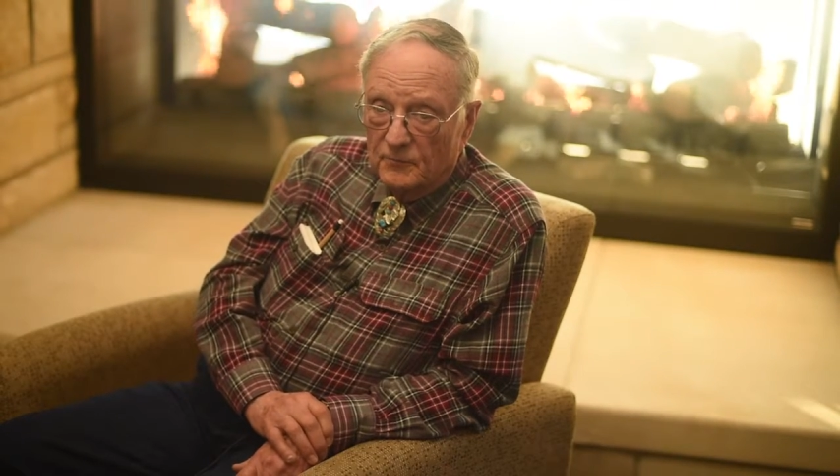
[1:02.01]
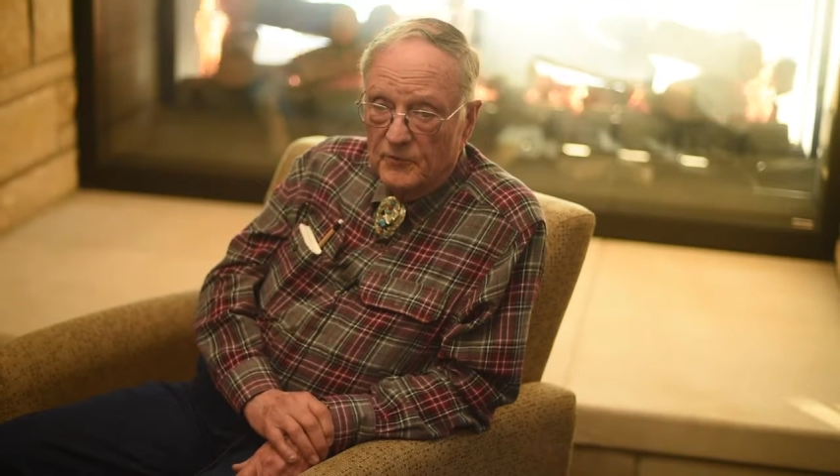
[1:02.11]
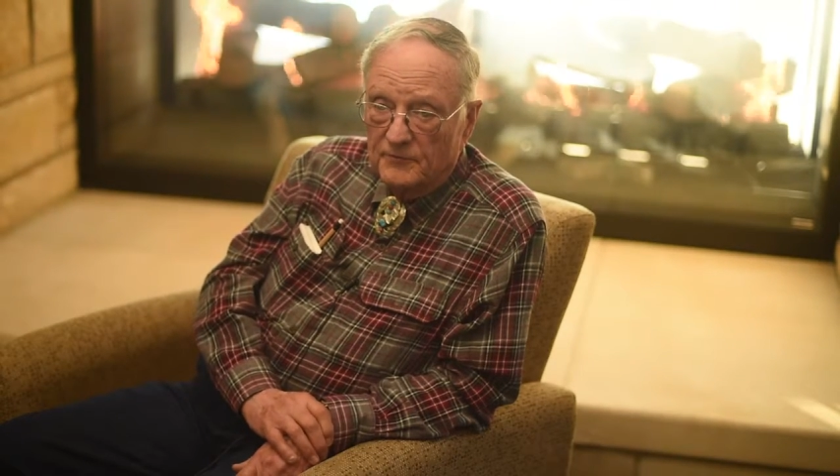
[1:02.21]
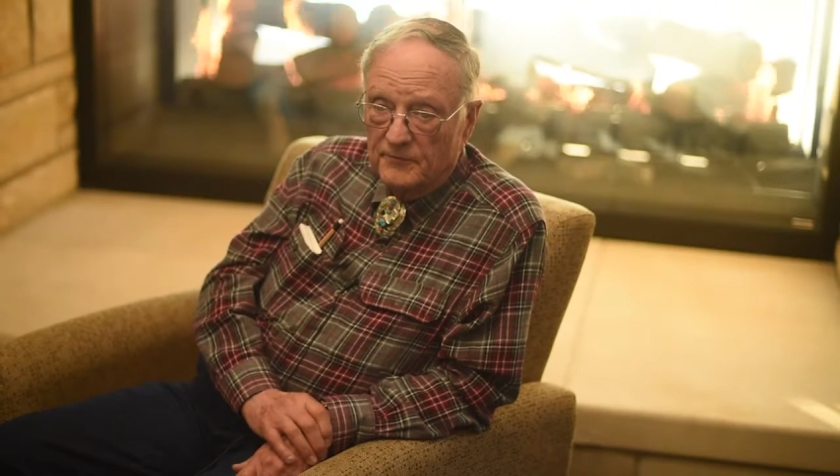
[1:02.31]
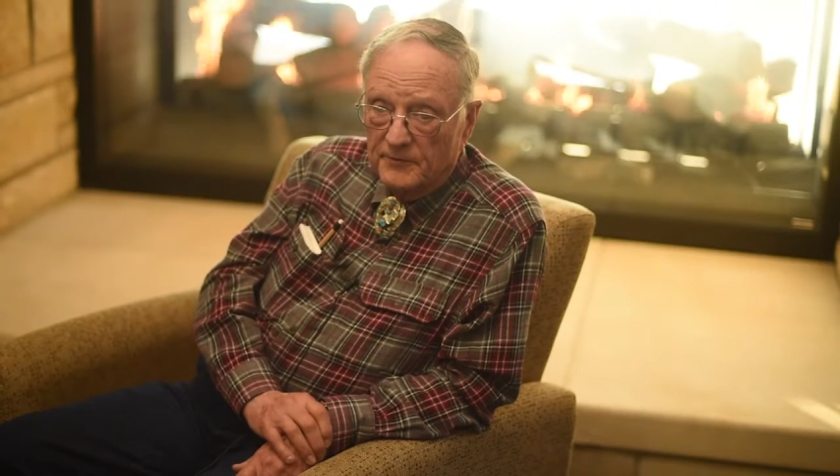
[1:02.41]

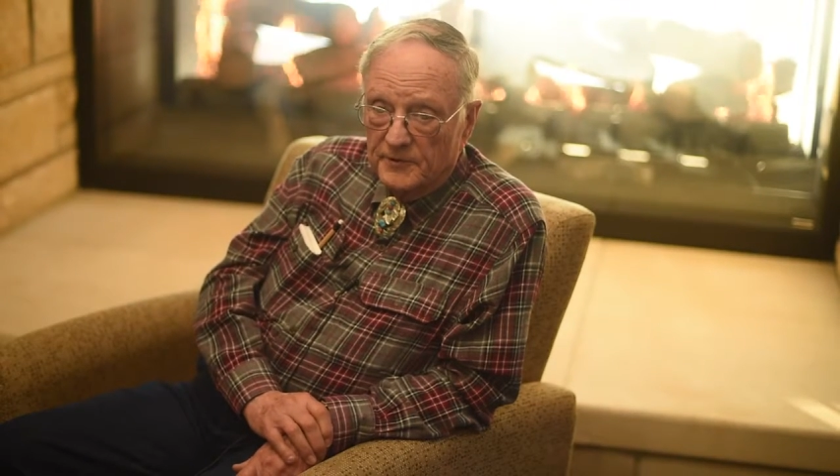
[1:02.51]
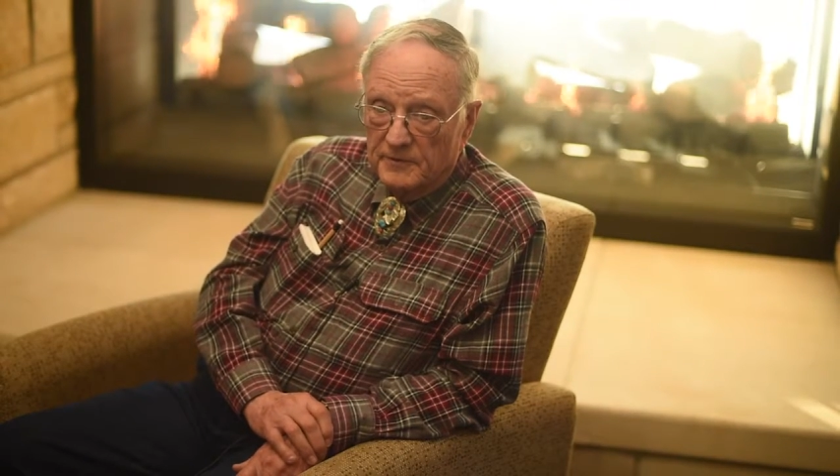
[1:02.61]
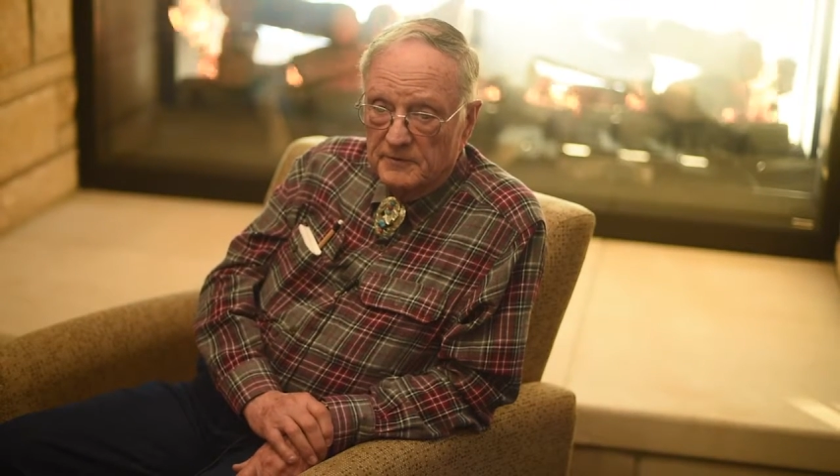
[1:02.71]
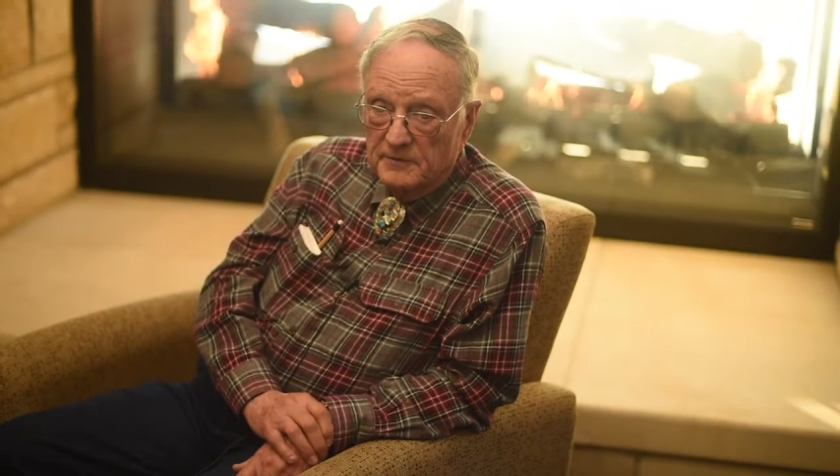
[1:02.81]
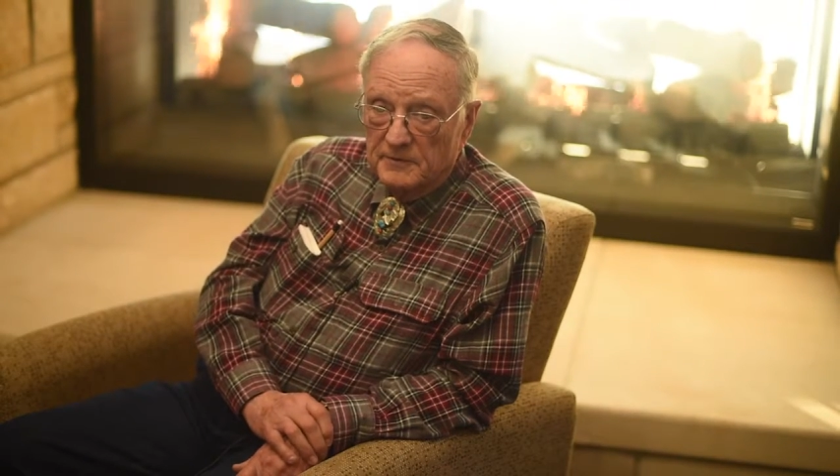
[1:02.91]
worked for the
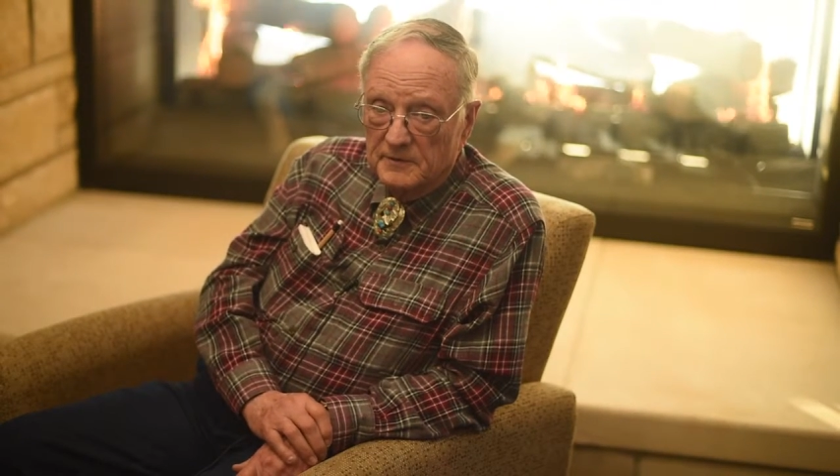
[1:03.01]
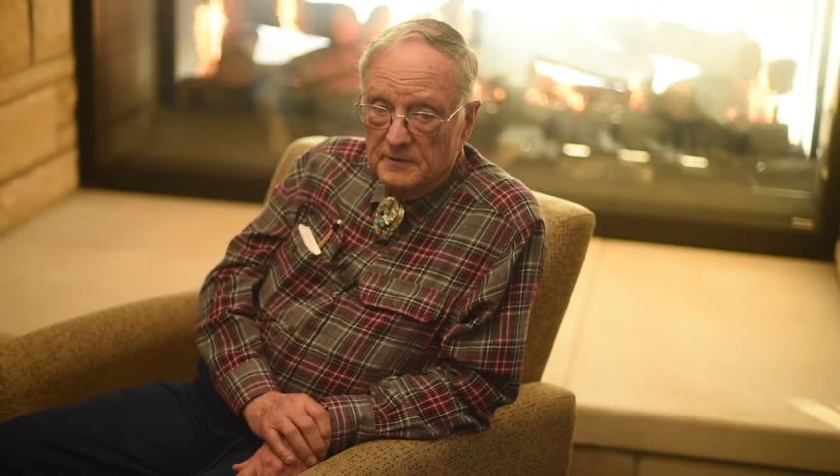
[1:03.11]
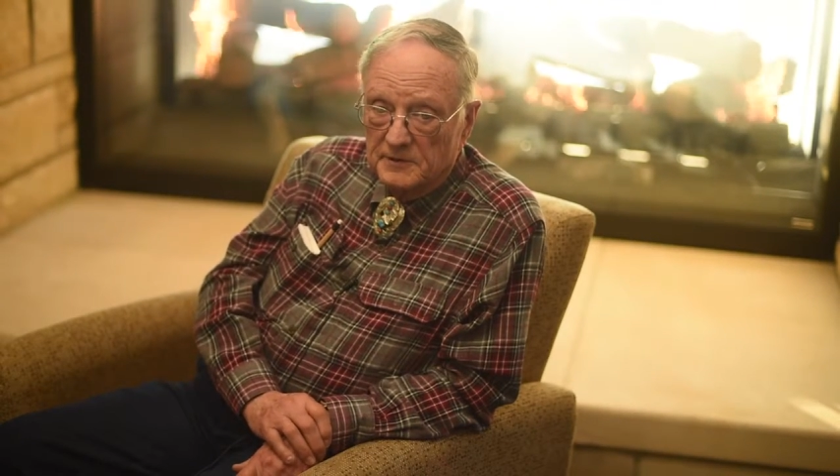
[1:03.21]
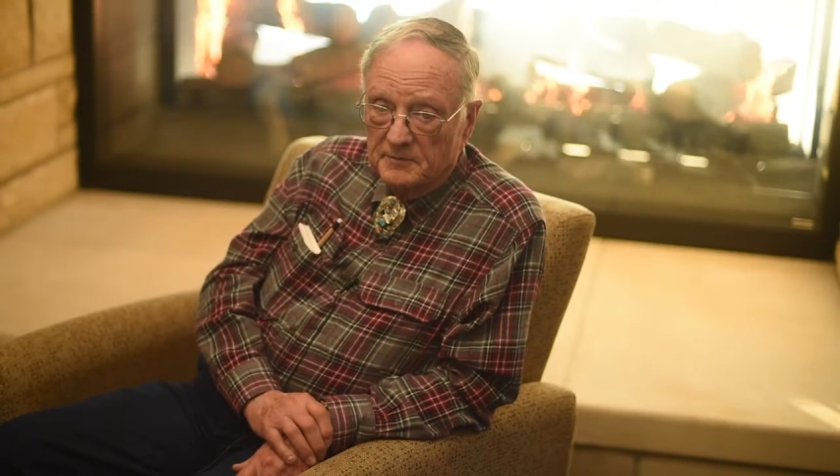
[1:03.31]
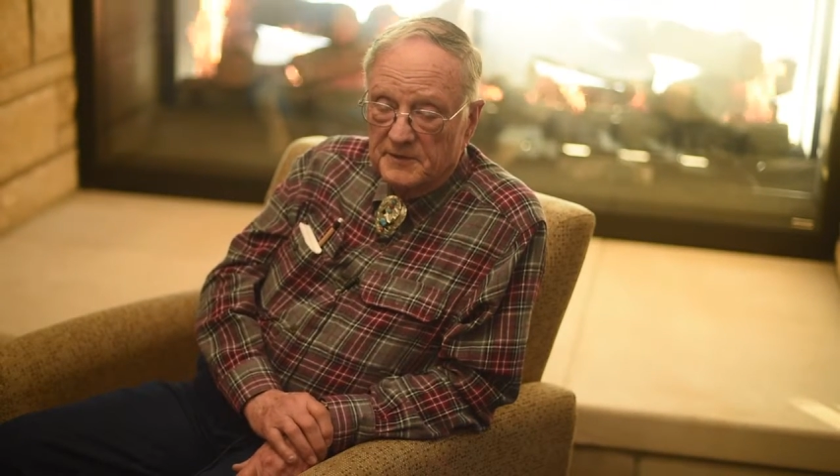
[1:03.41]

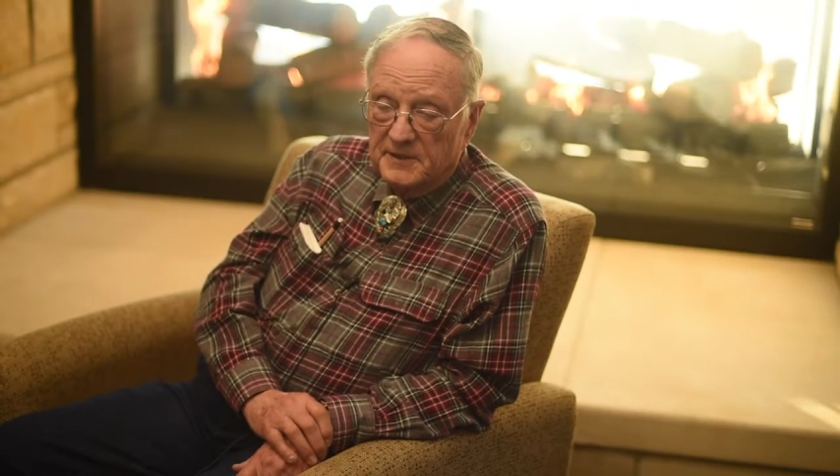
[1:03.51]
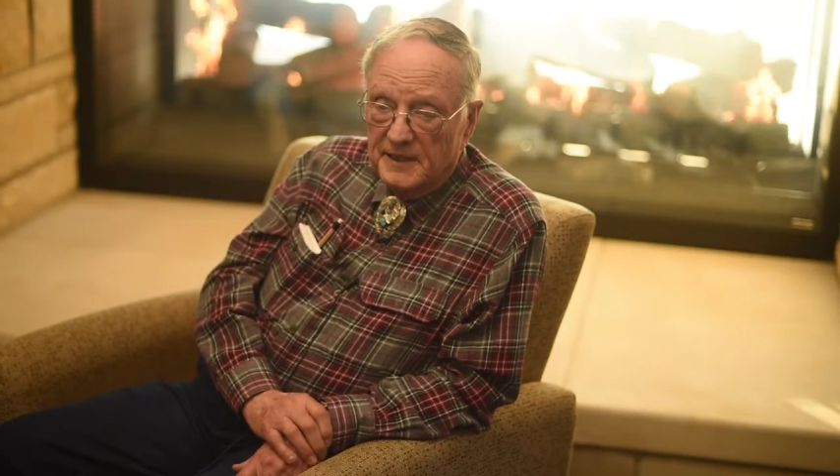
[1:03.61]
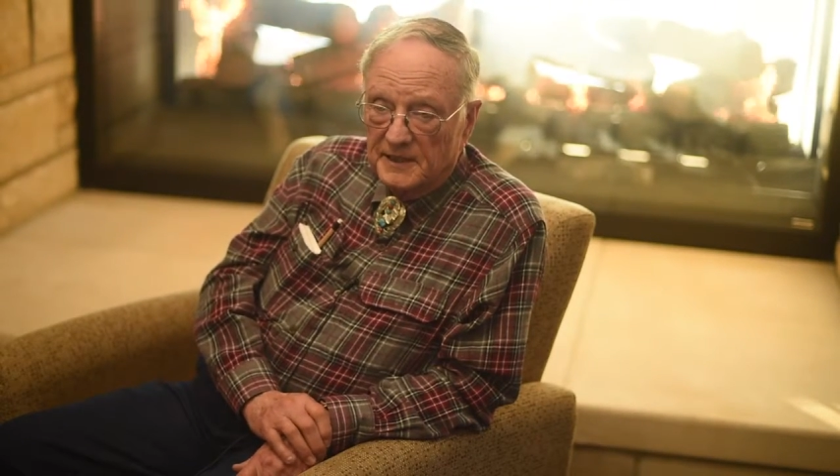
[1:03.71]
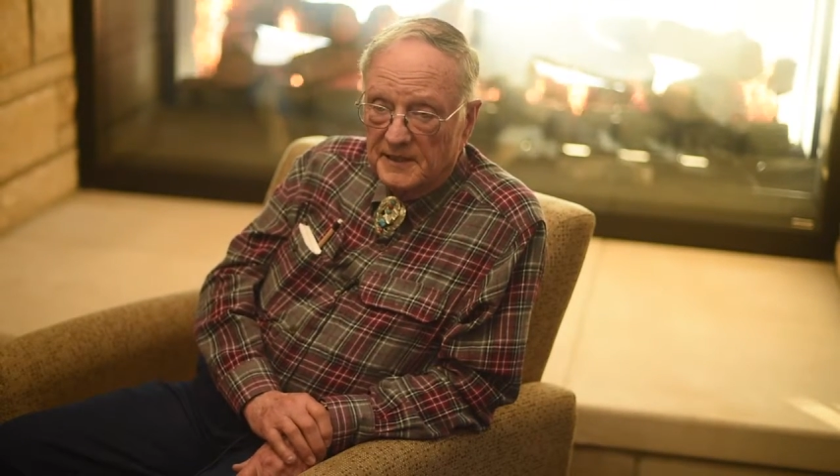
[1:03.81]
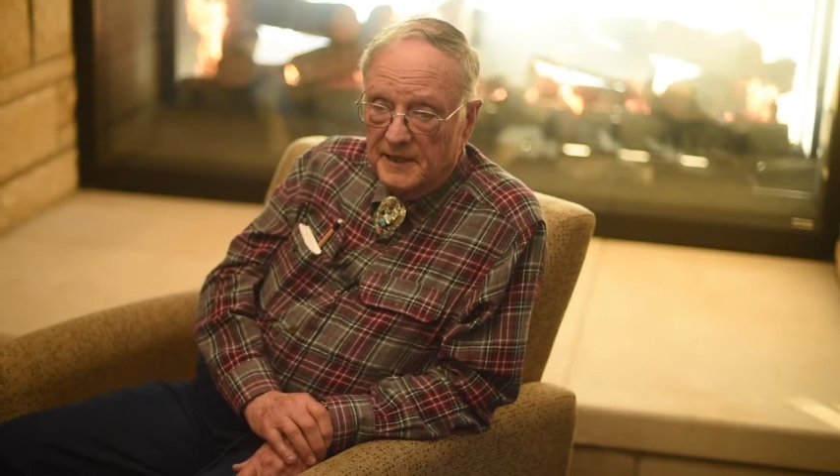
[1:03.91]
Topeka Daily